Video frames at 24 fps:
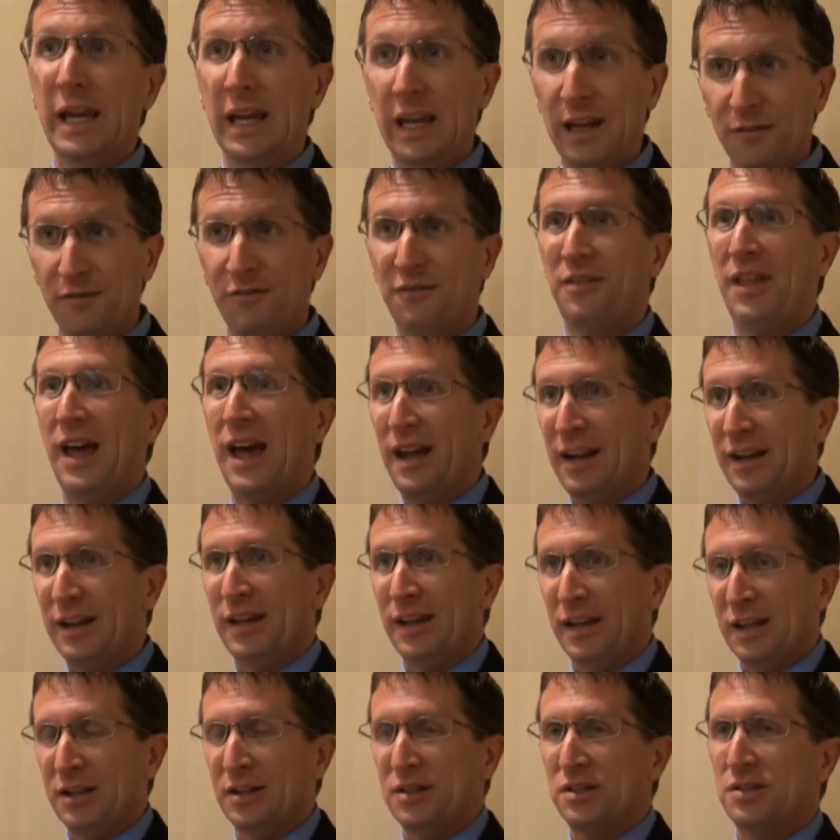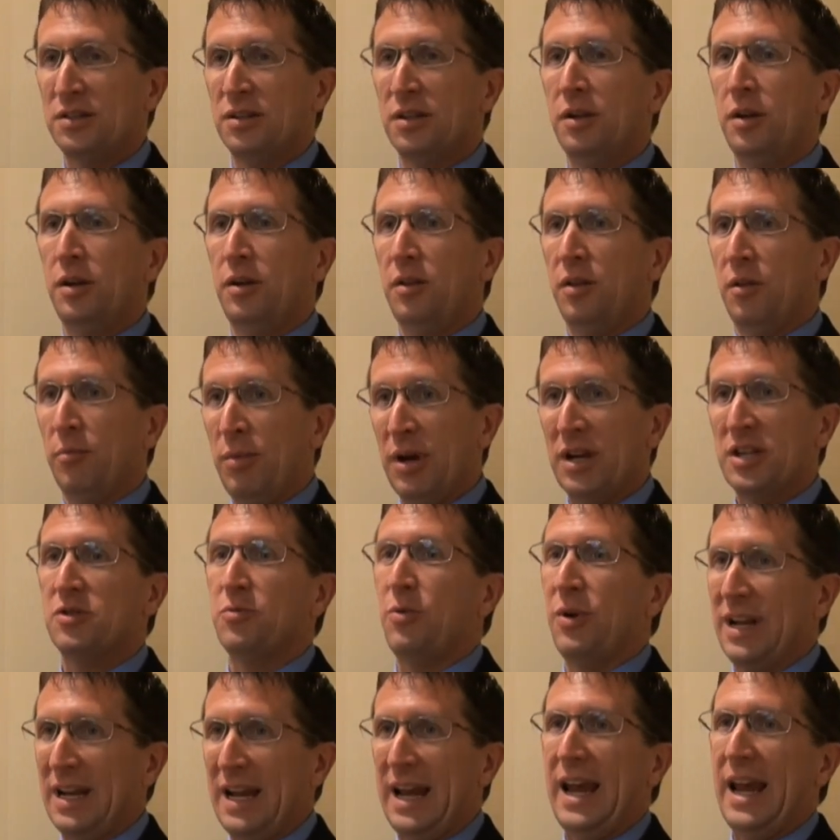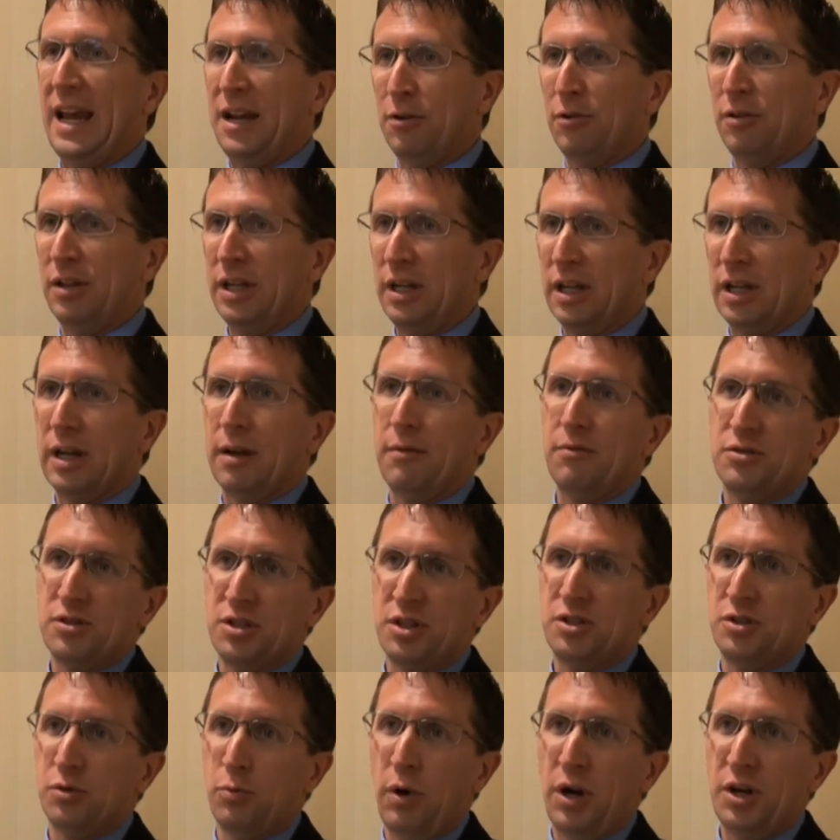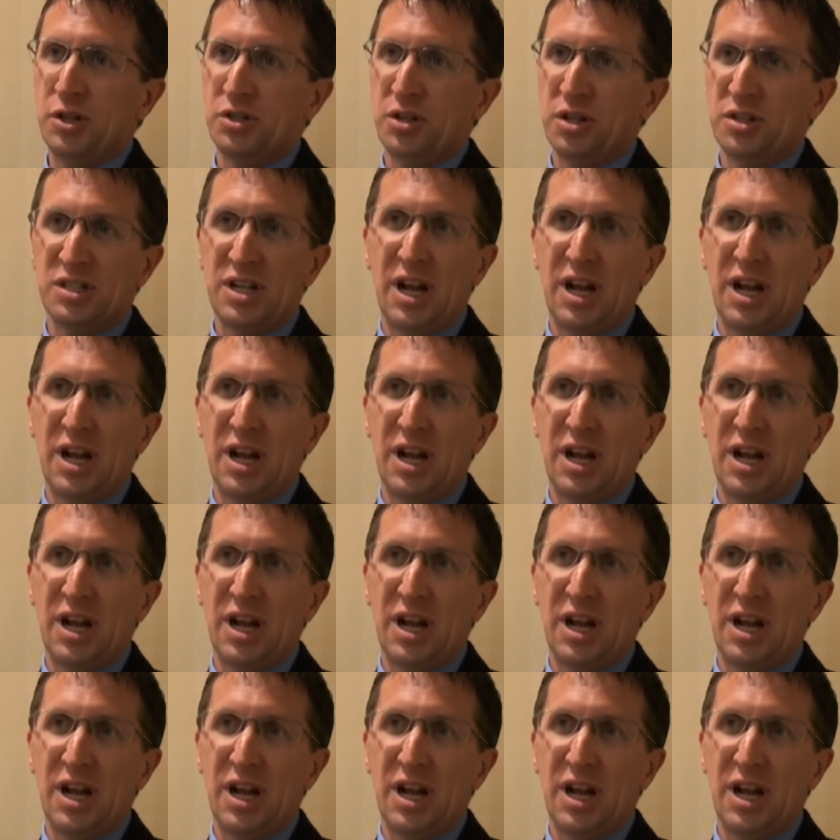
if that is the best way to handle it in a given situation.